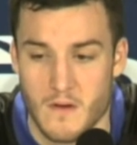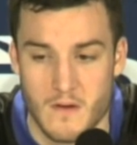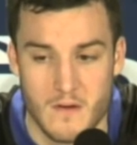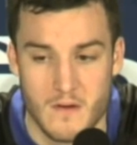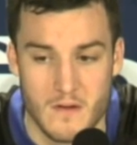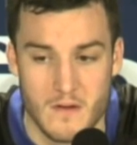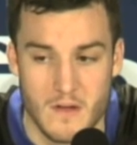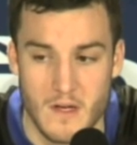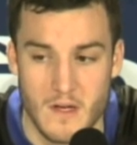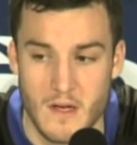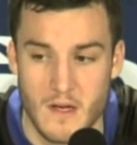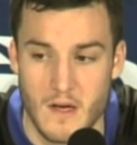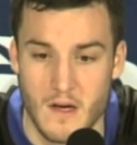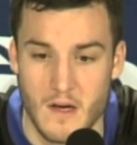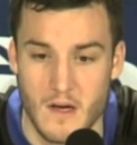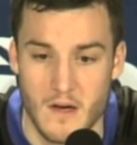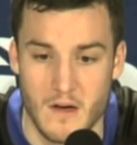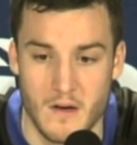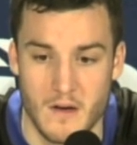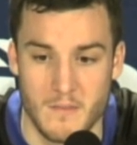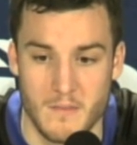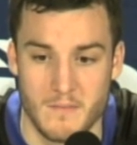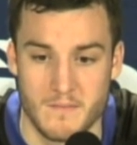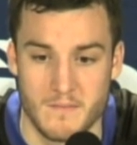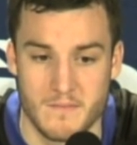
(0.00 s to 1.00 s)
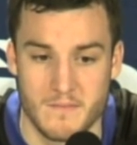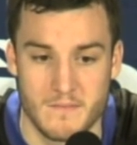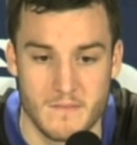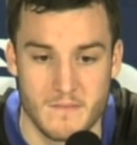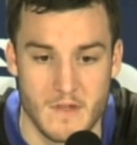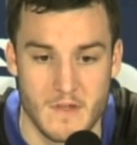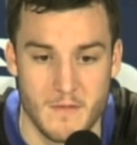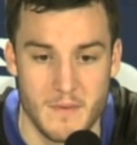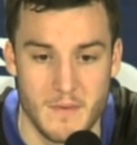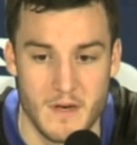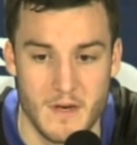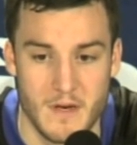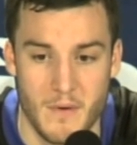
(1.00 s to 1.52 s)
Yeah, um,
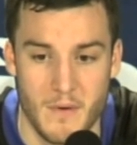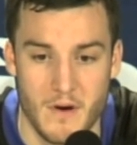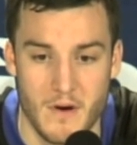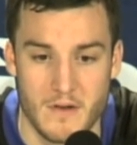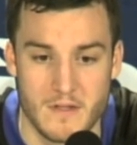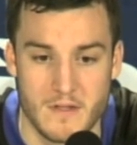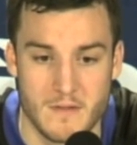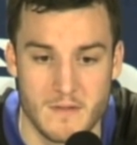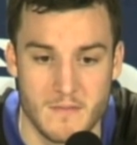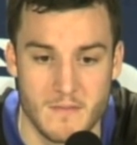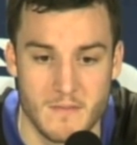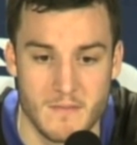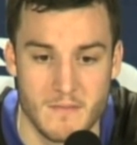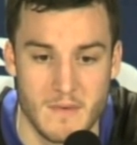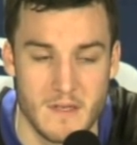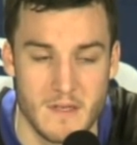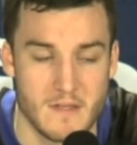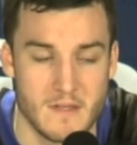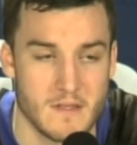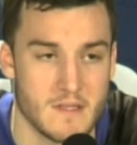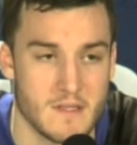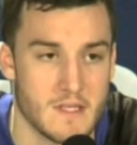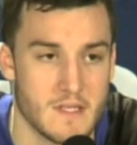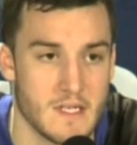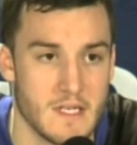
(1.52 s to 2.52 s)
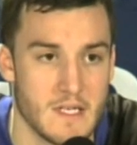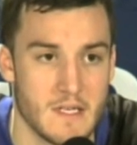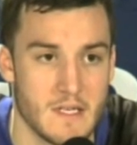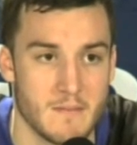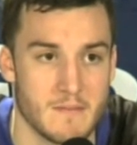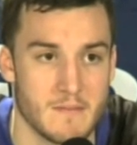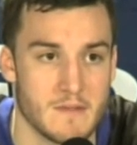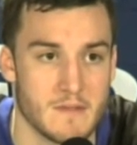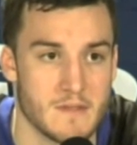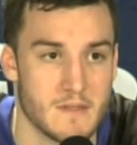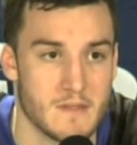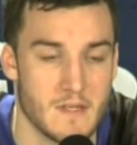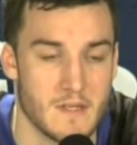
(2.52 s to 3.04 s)
I've been a part of some amazing
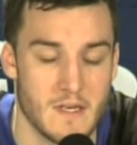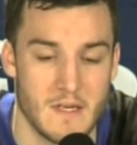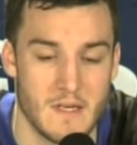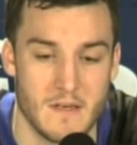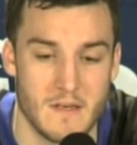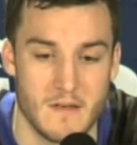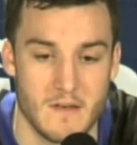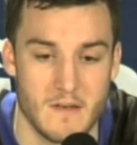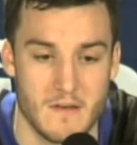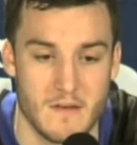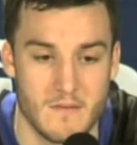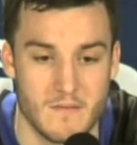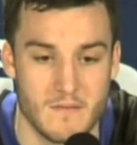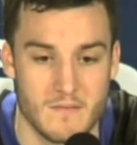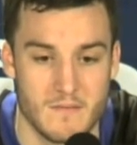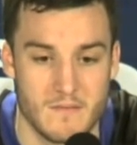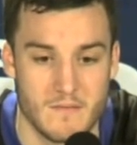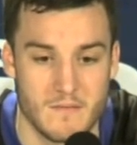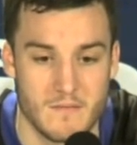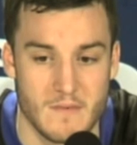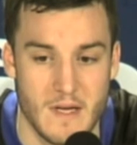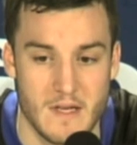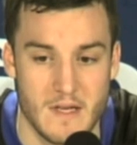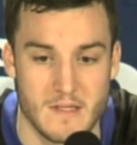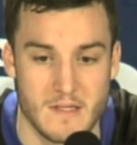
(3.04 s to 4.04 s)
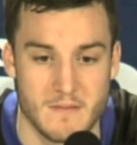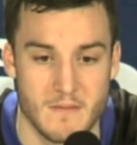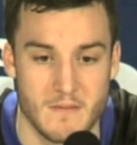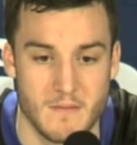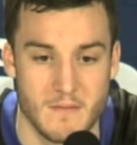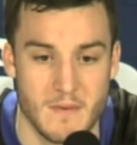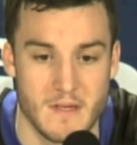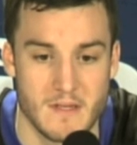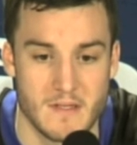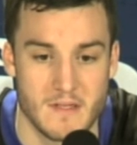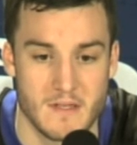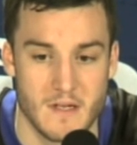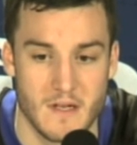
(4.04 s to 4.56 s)
teams and had some
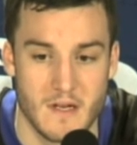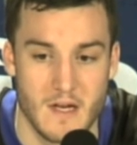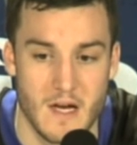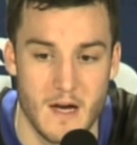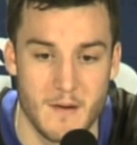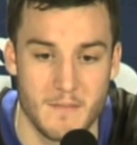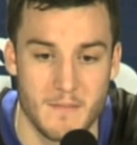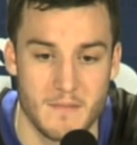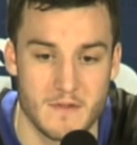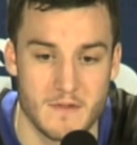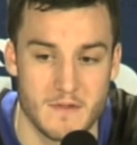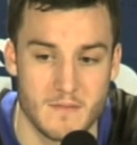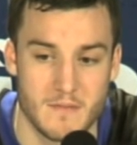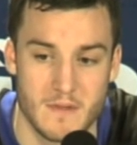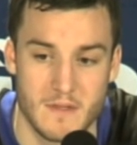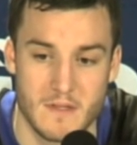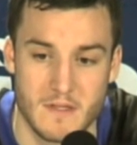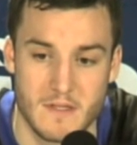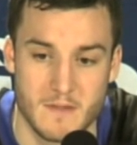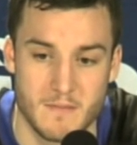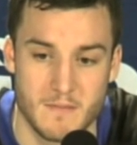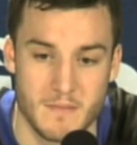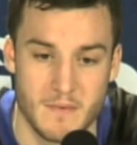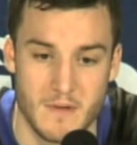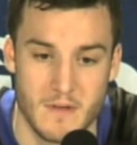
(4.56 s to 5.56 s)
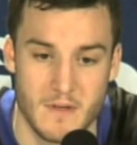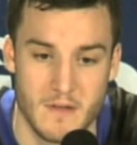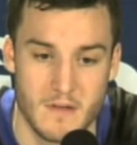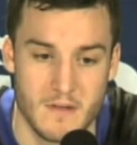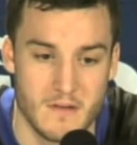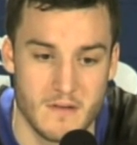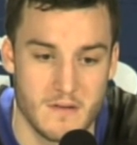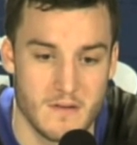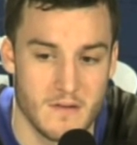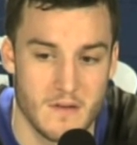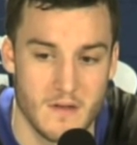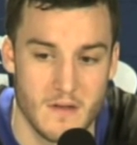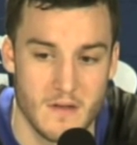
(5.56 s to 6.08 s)
amazing accomplishments, but
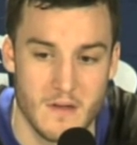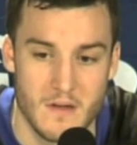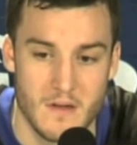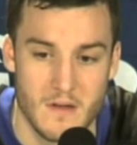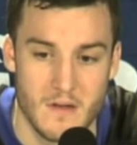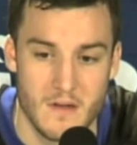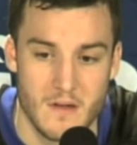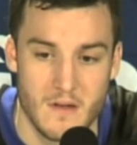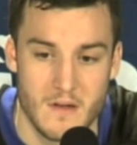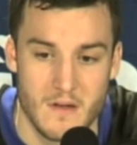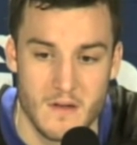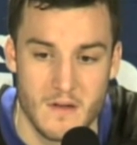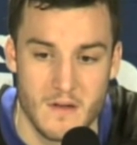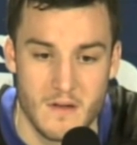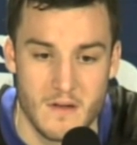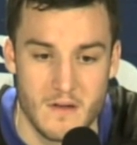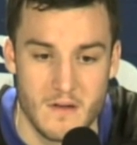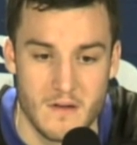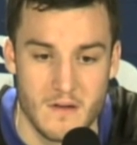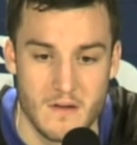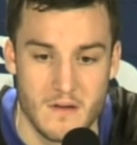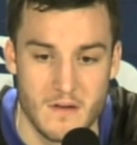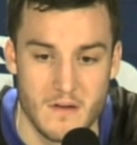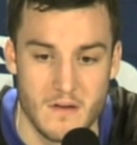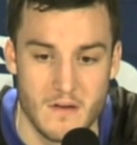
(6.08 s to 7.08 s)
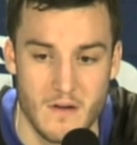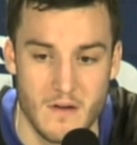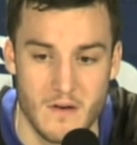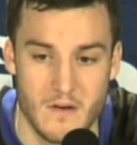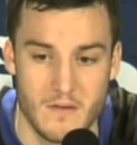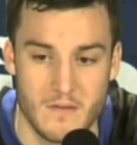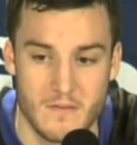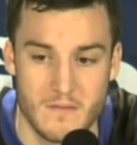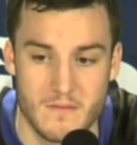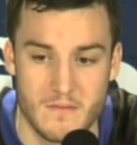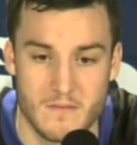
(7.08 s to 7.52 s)
you know,